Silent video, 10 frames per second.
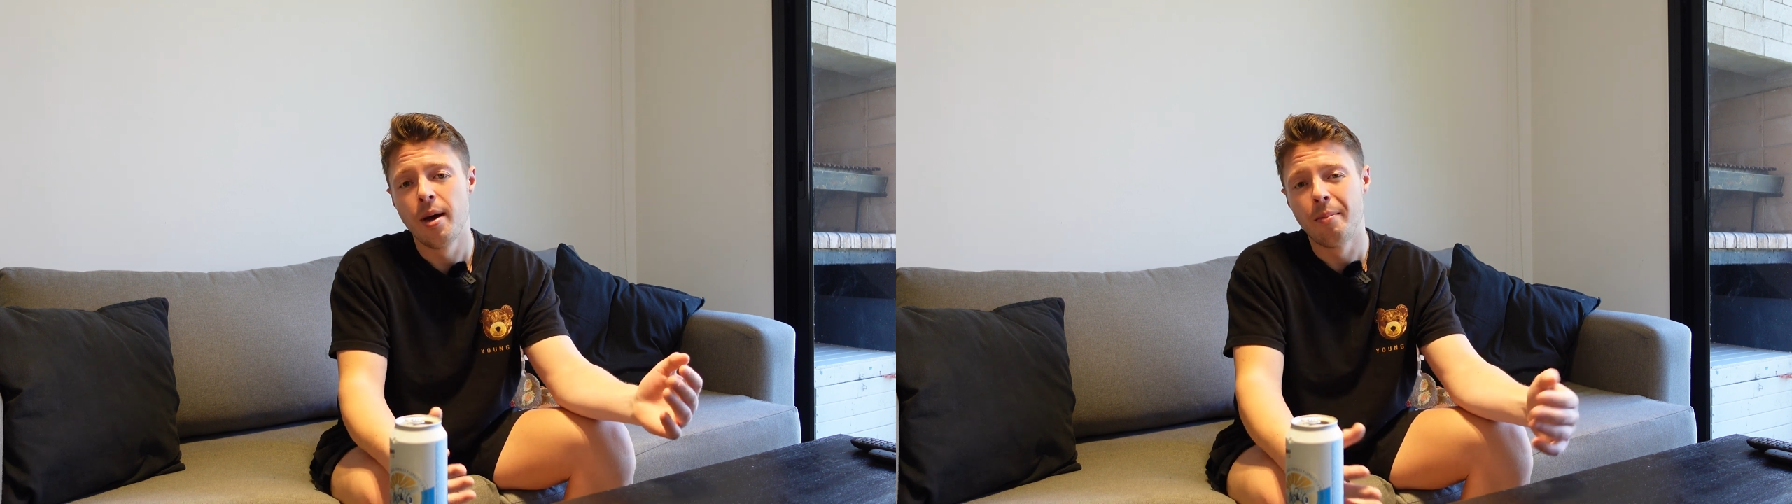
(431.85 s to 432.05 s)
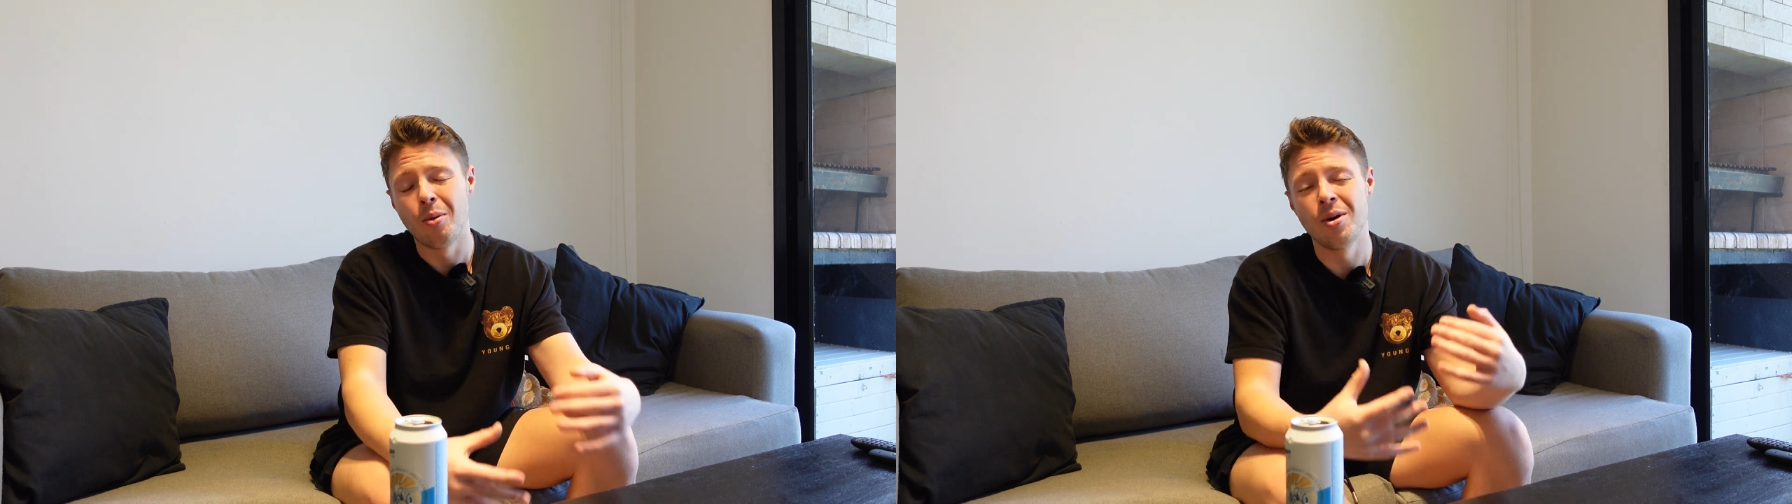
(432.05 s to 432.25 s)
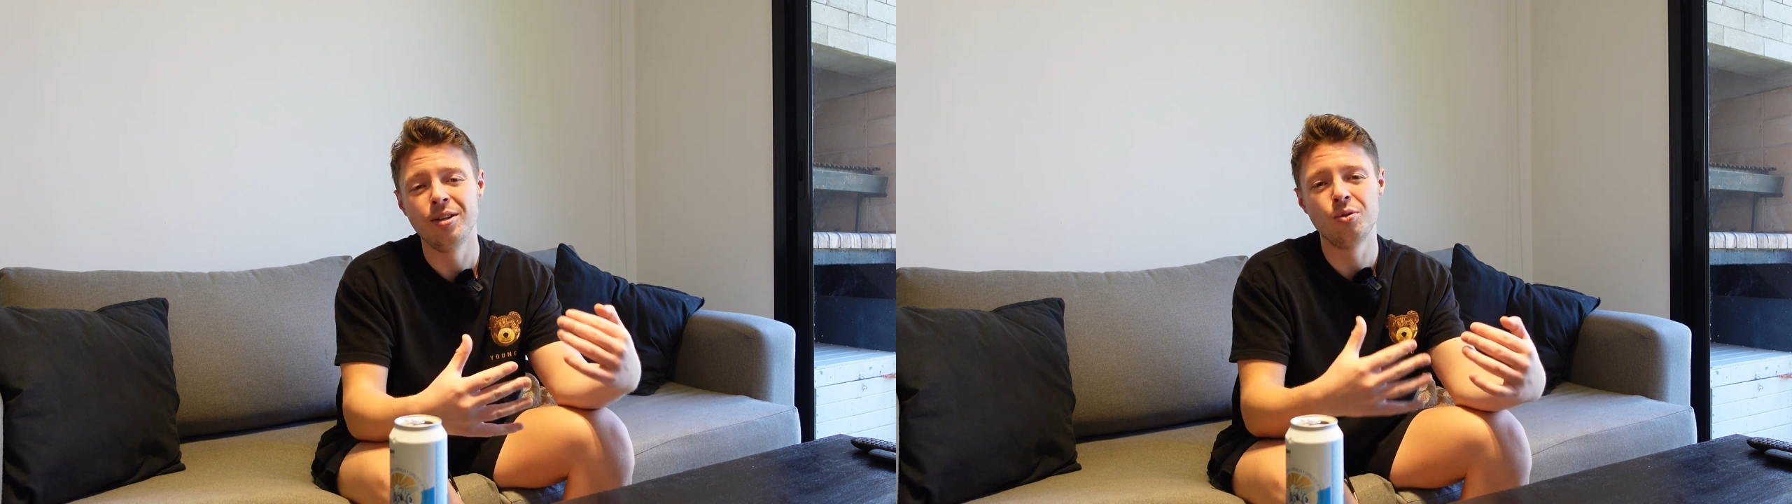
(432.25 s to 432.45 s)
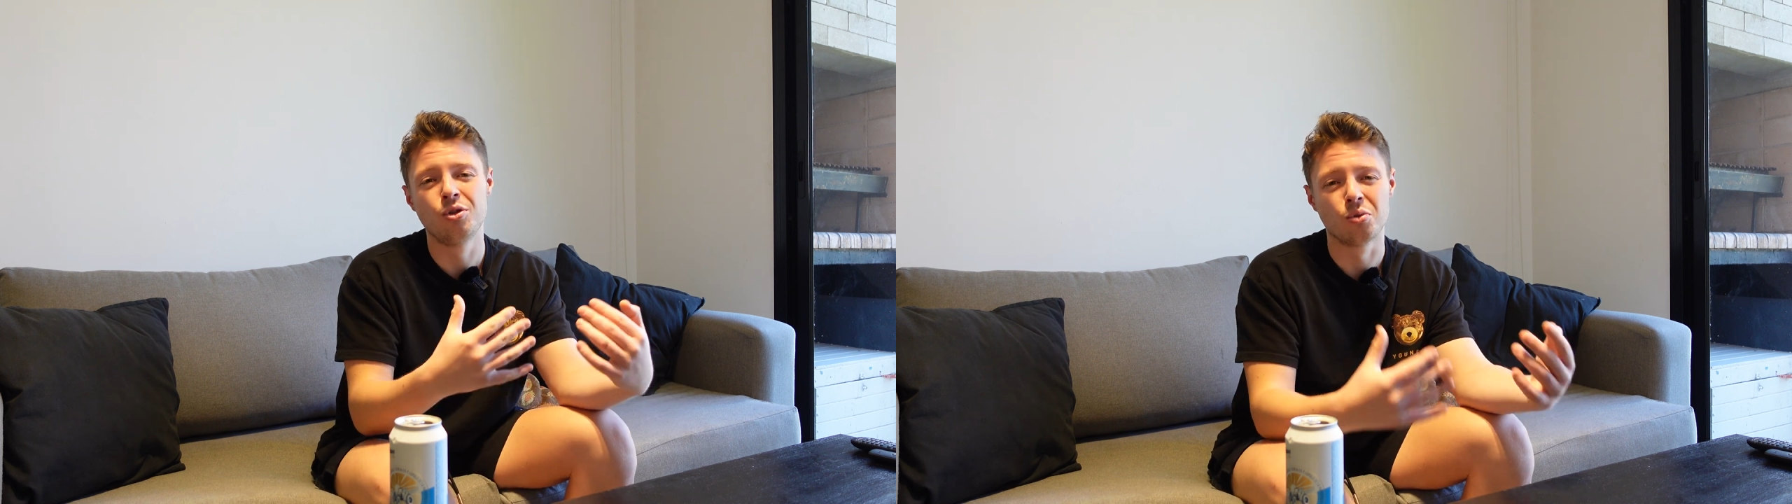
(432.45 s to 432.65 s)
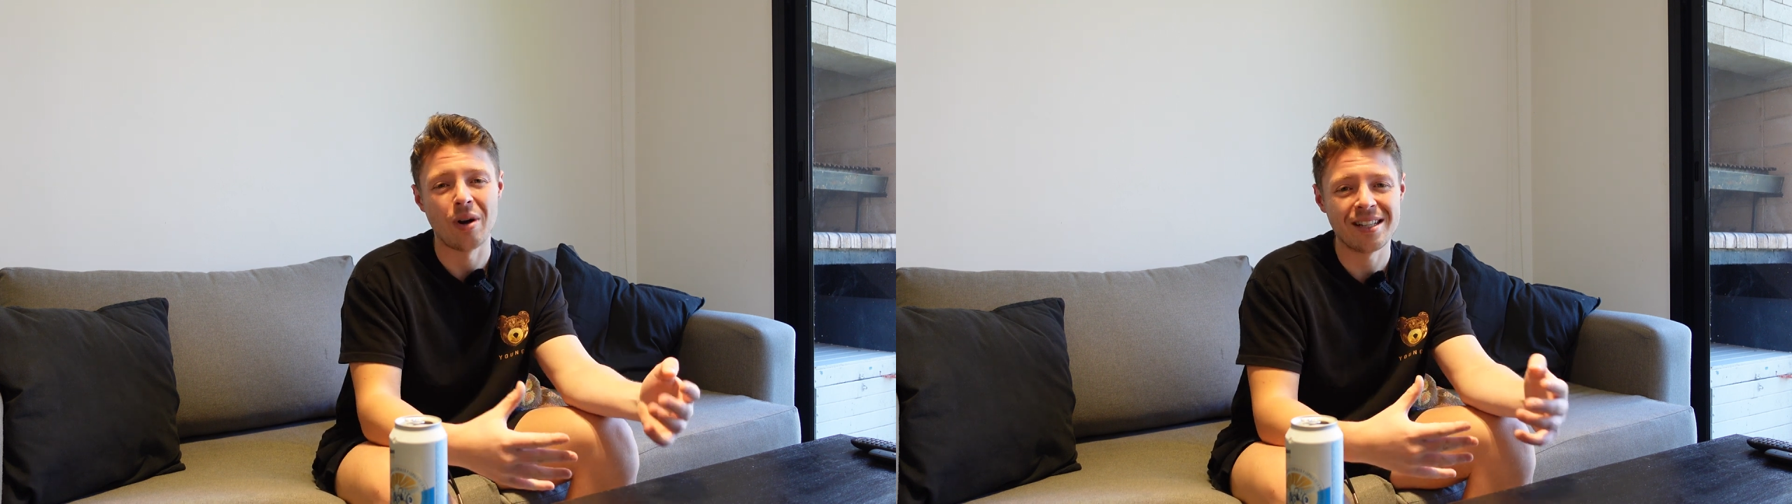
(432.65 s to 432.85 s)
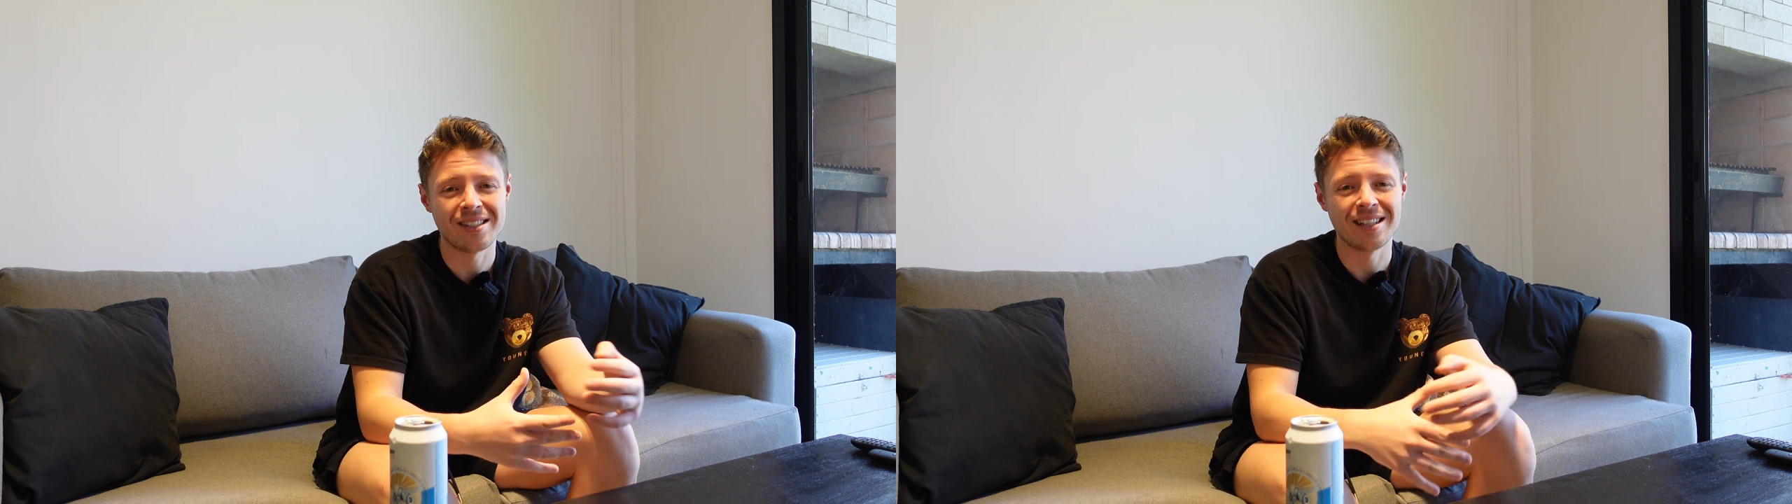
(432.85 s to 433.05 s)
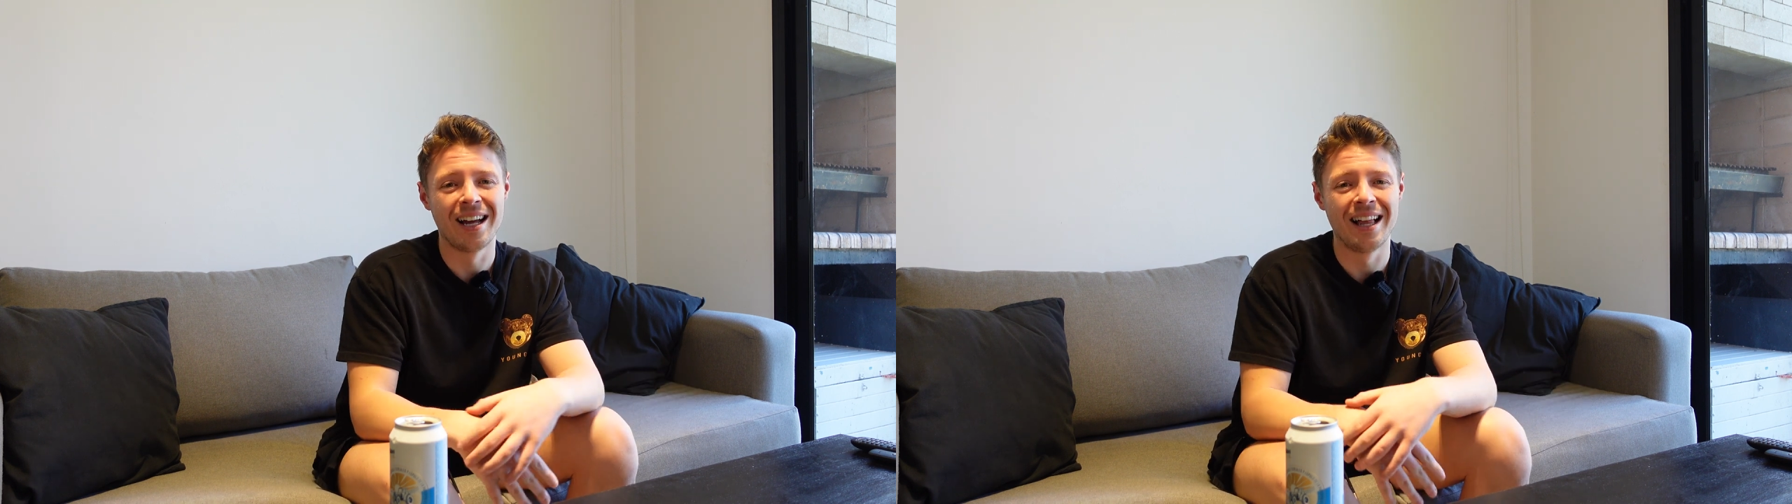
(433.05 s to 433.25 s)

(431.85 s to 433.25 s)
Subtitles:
but when you dress